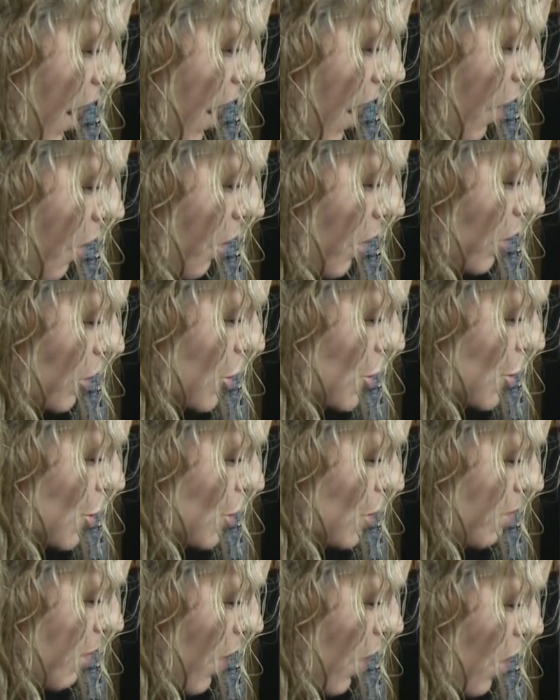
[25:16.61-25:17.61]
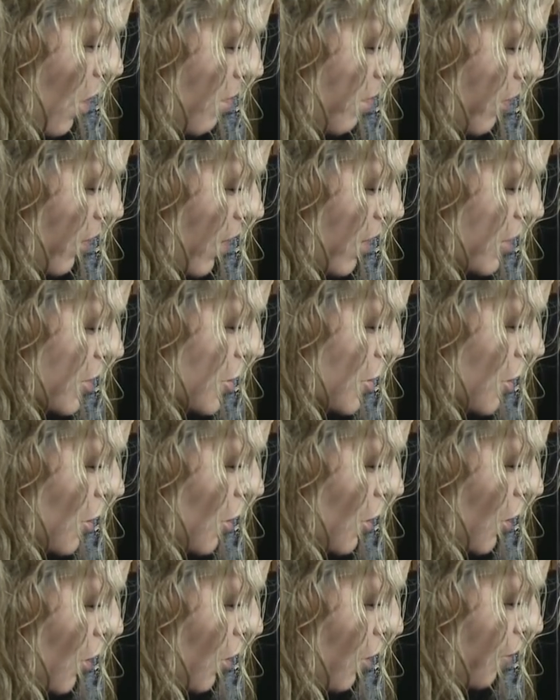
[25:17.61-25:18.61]
our small brush
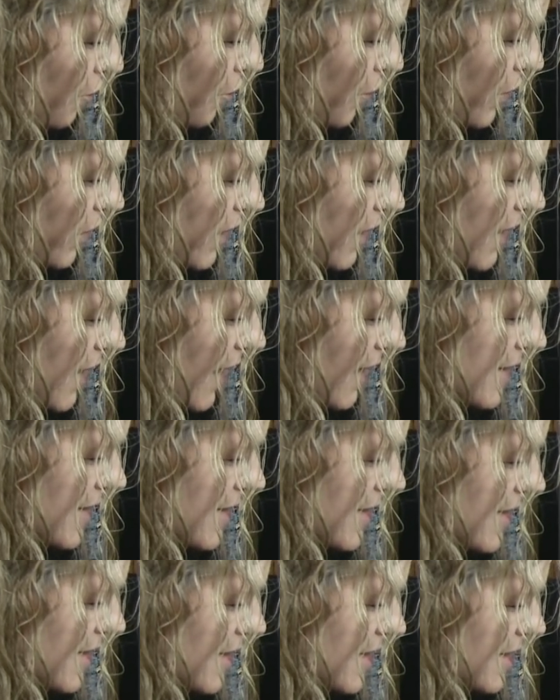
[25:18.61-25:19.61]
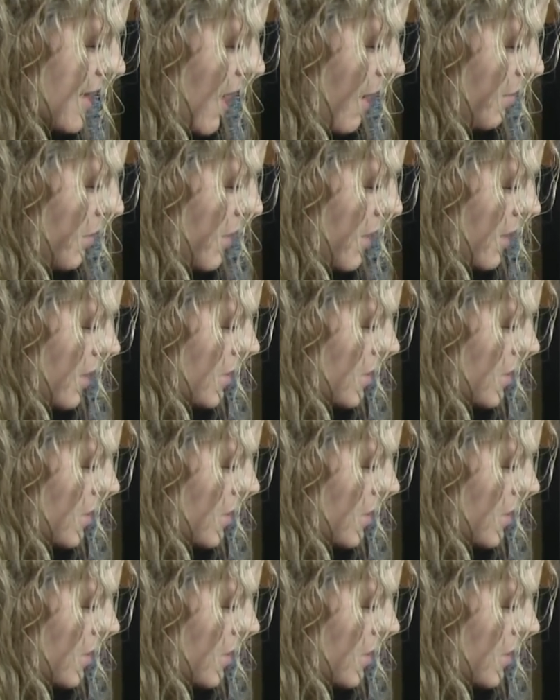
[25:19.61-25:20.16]
for the next step.